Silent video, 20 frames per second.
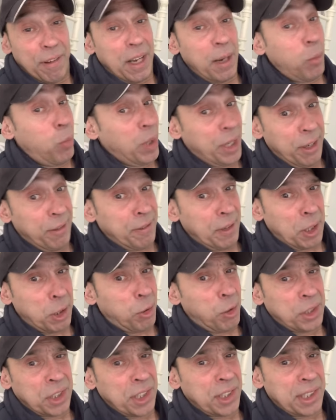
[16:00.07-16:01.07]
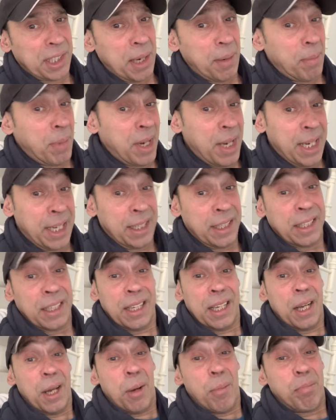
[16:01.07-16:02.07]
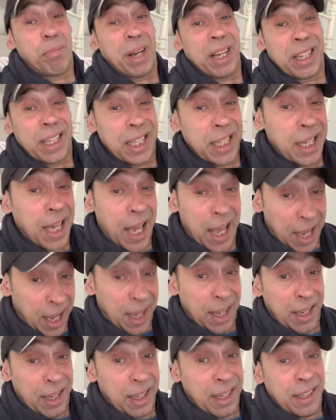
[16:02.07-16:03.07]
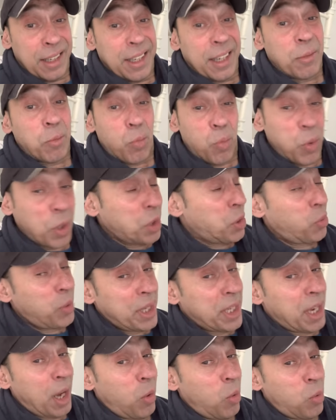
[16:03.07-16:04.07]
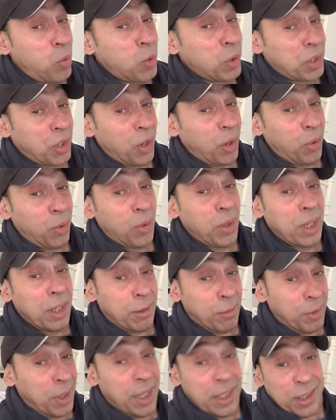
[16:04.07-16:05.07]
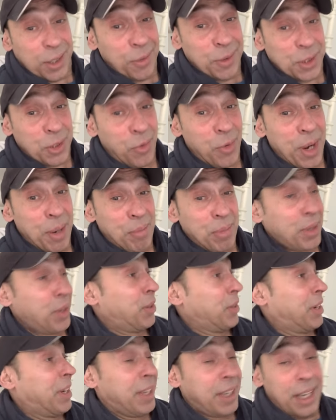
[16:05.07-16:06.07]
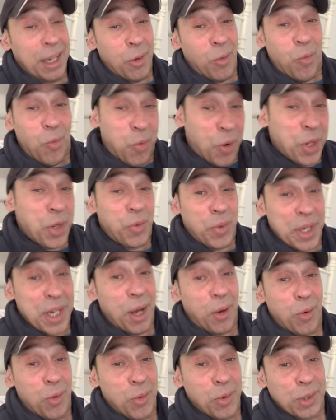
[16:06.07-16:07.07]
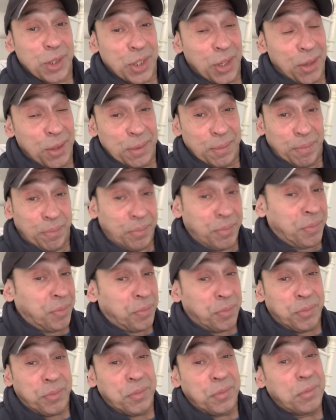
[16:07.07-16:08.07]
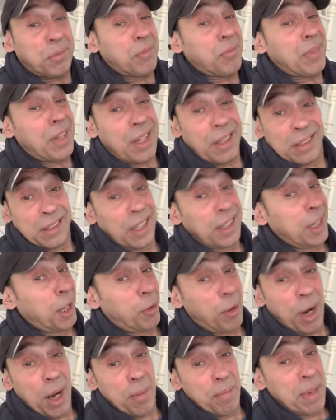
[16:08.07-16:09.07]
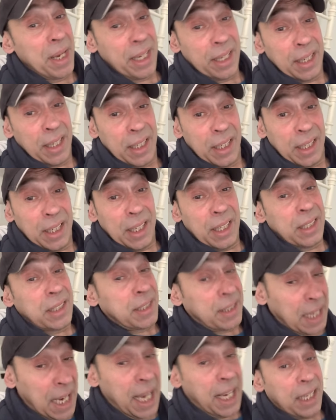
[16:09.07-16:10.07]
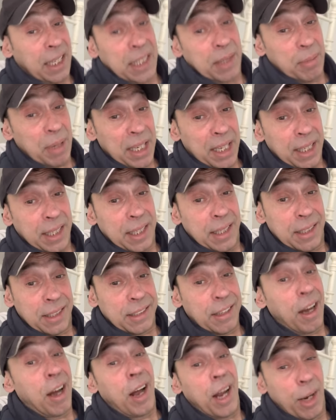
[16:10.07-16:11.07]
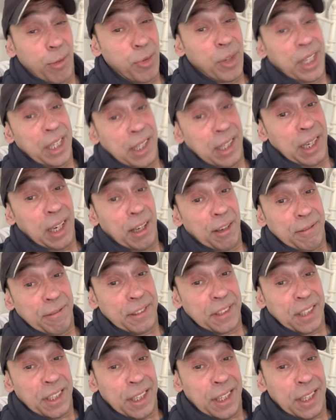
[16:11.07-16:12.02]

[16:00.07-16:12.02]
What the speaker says: I wonder if it crosses their mind. But yeah, what do we know also, right? Sorry to ramble on. What do we know also? That there are men, sadly, man, that I really loved,